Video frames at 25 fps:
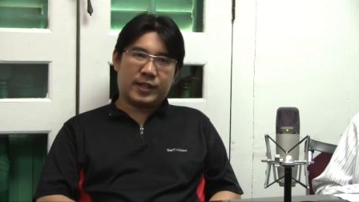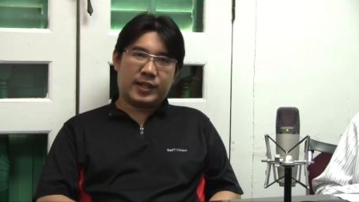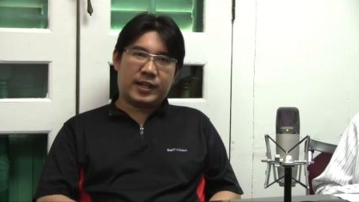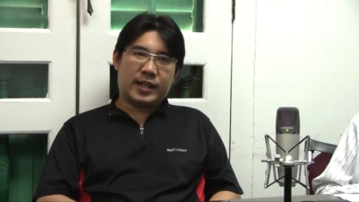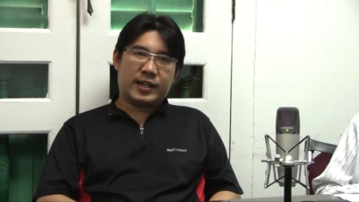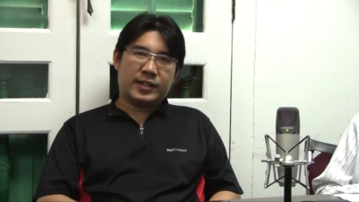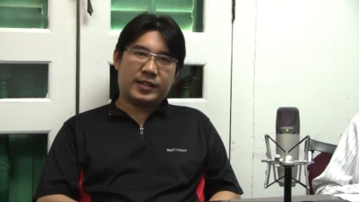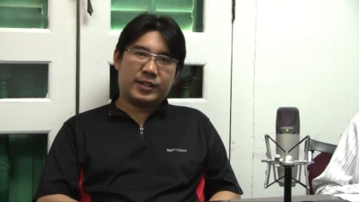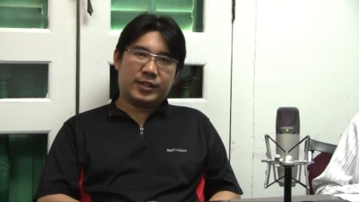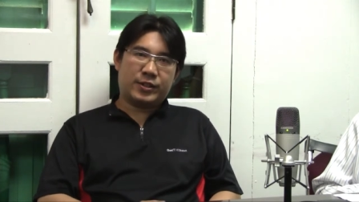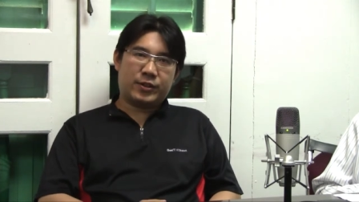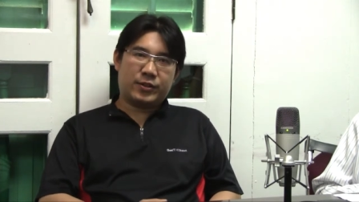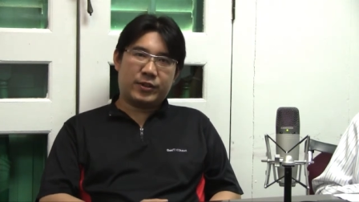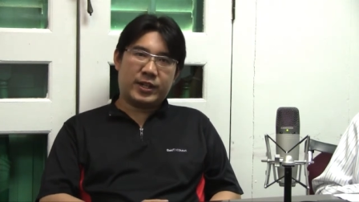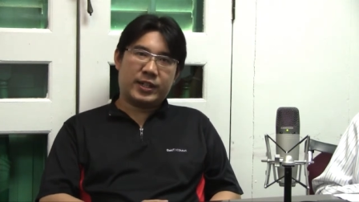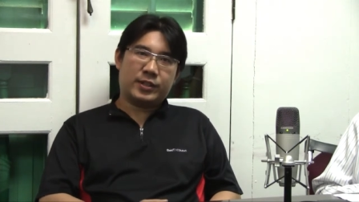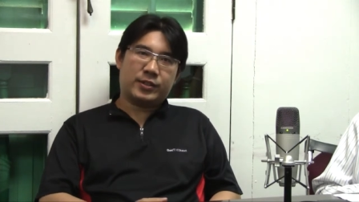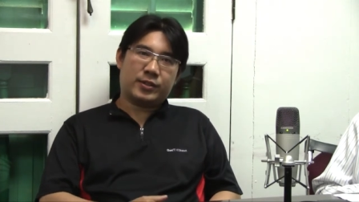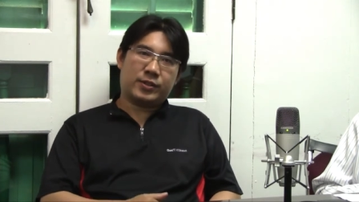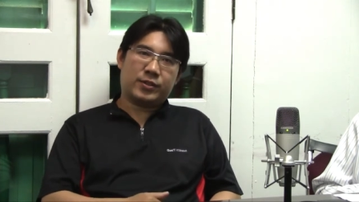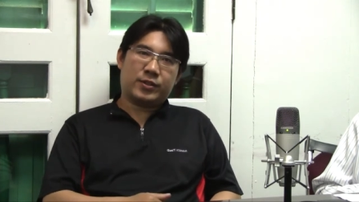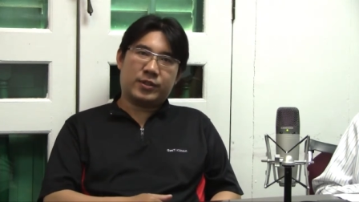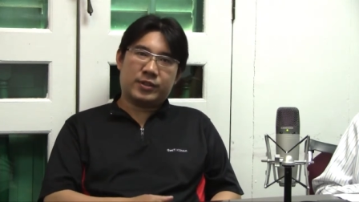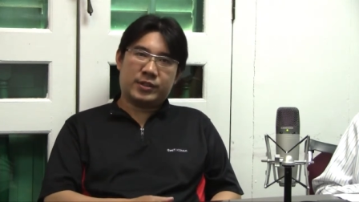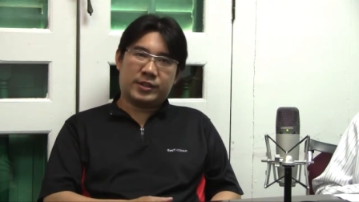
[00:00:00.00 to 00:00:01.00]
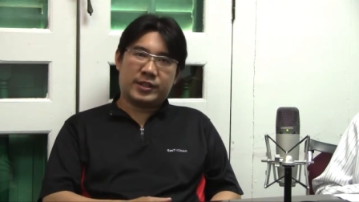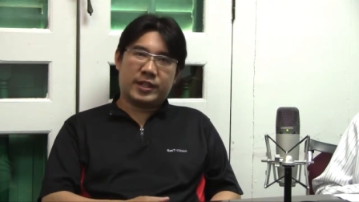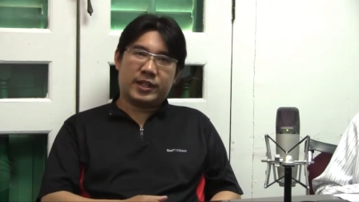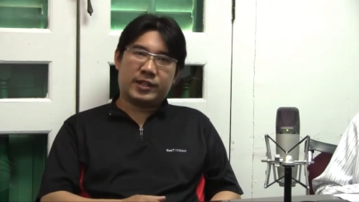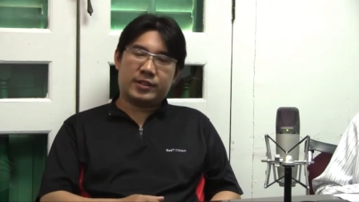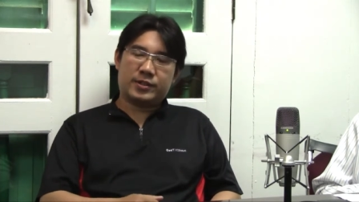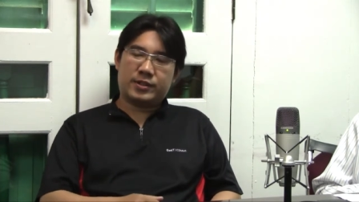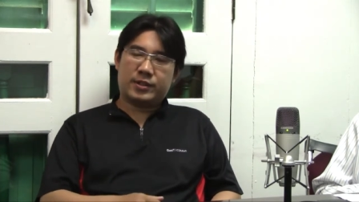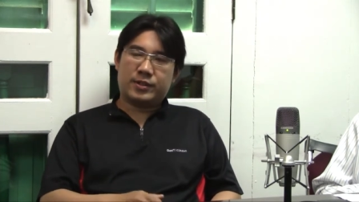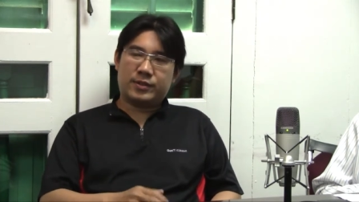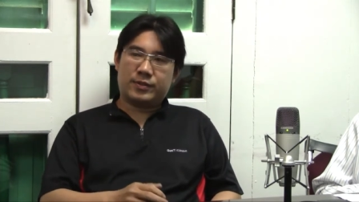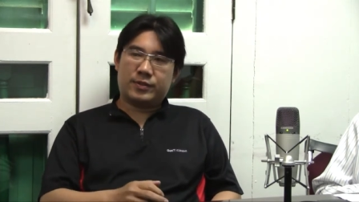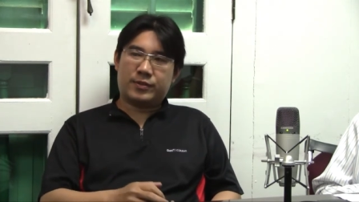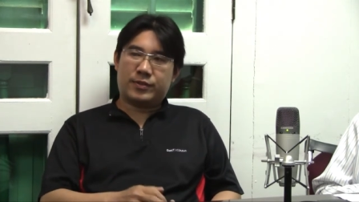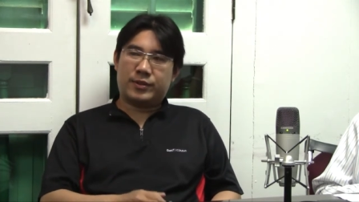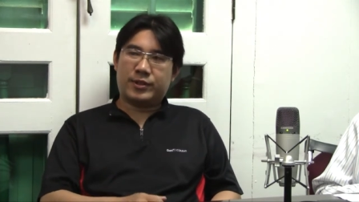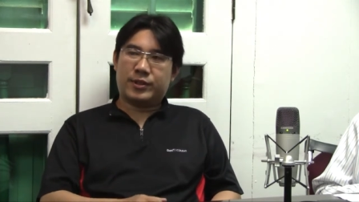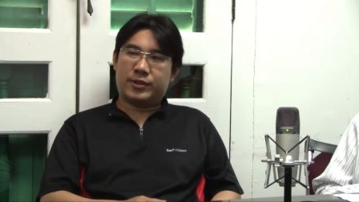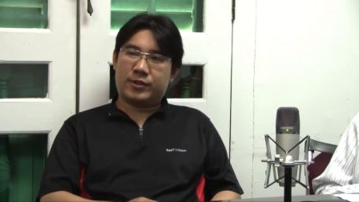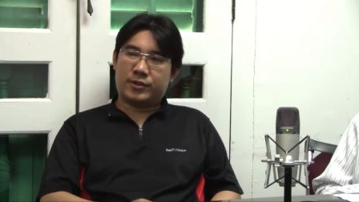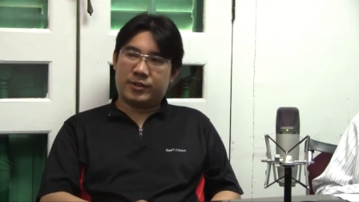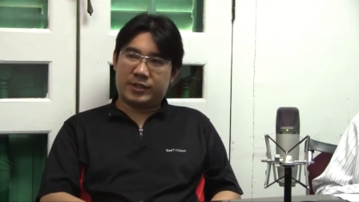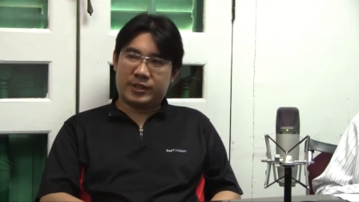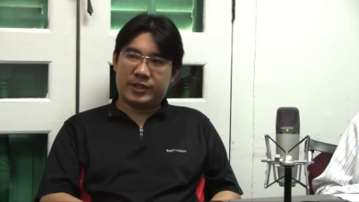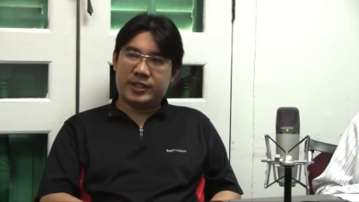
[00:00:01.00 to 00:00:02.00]
can create a context for
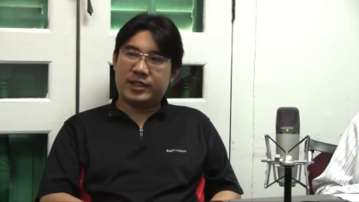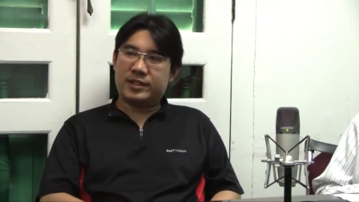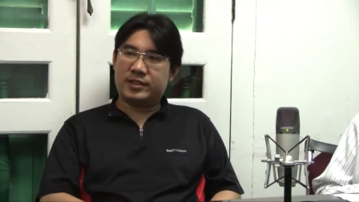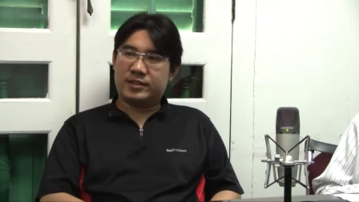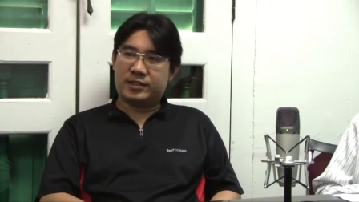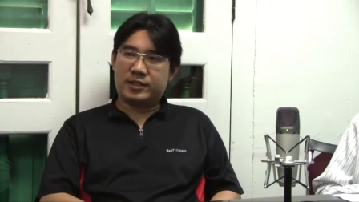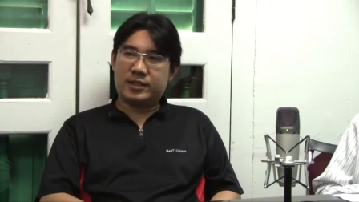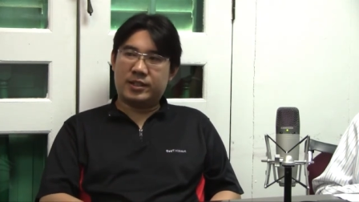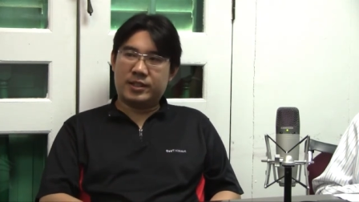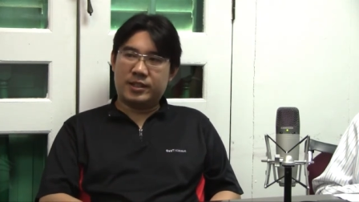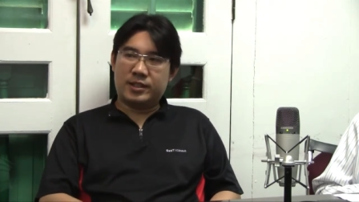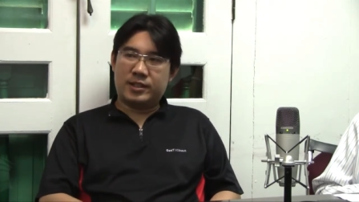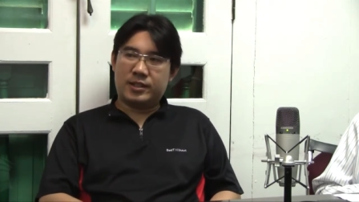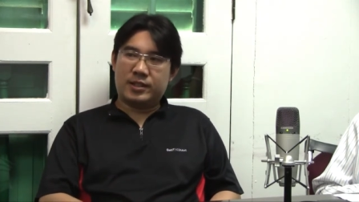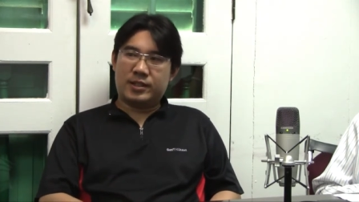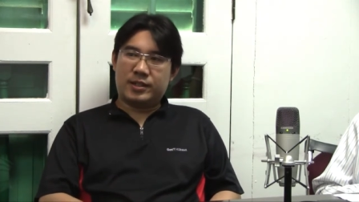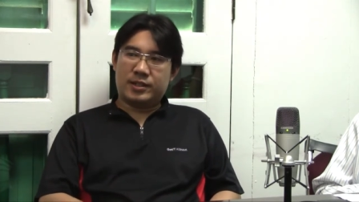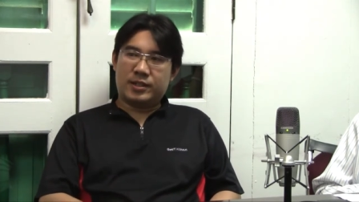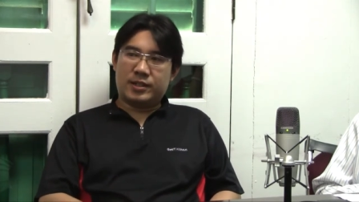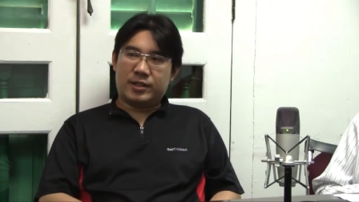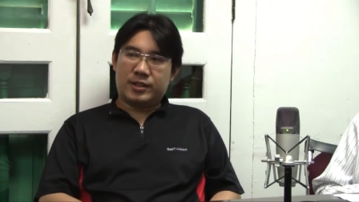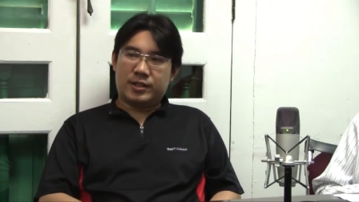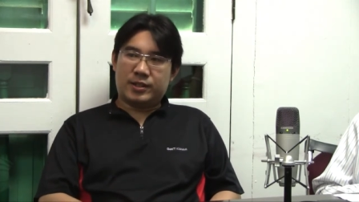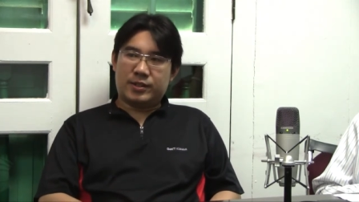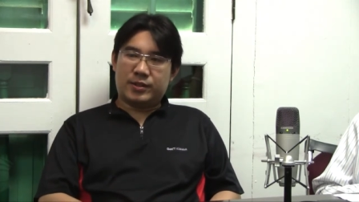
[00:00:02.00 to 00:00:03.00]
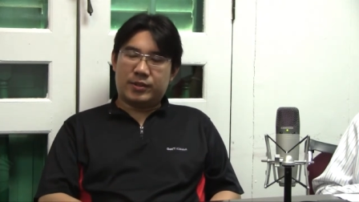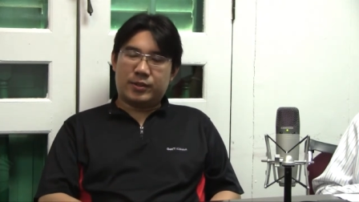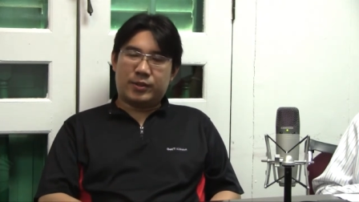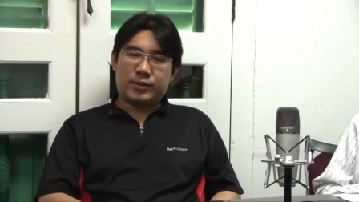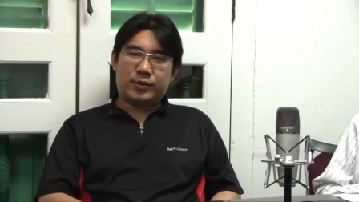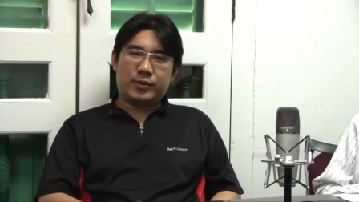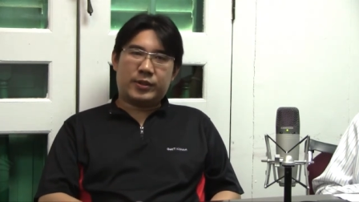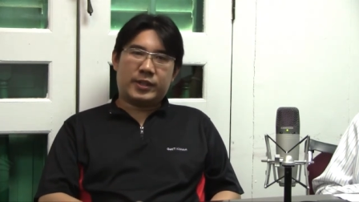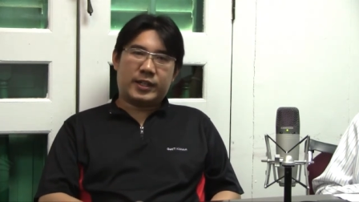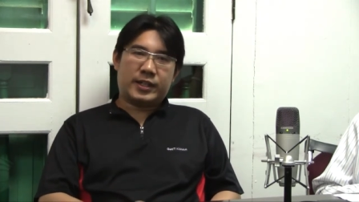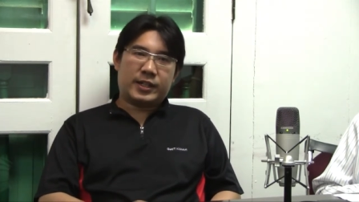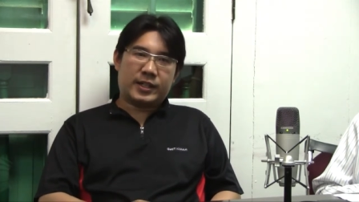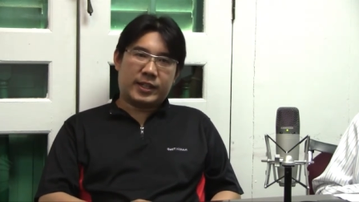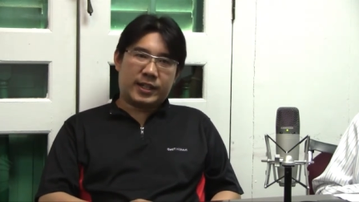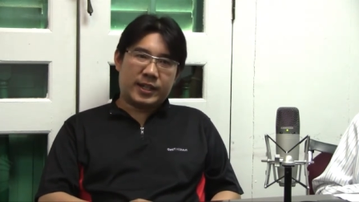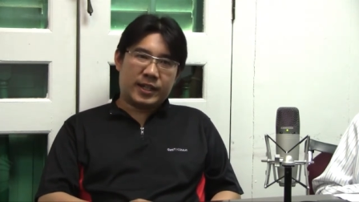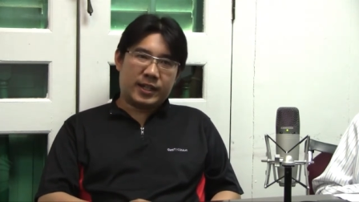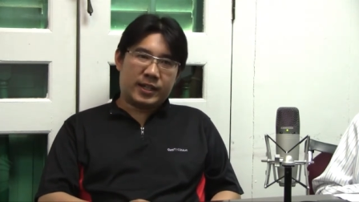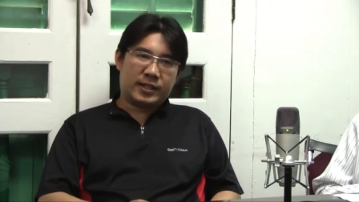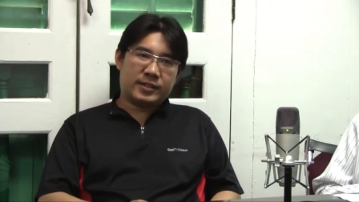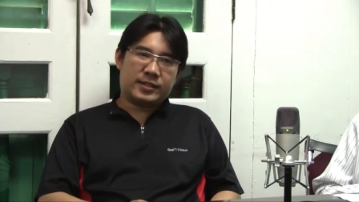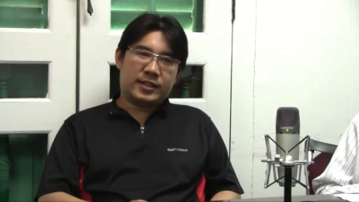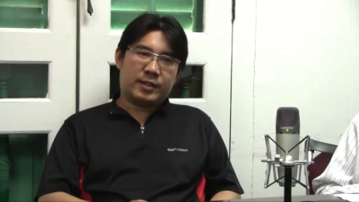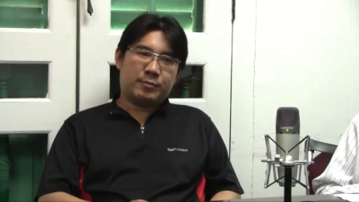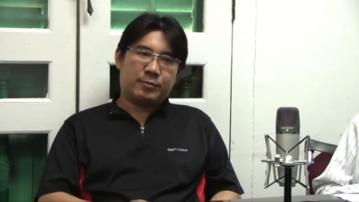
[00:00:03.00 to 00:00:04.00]
your content. So you can get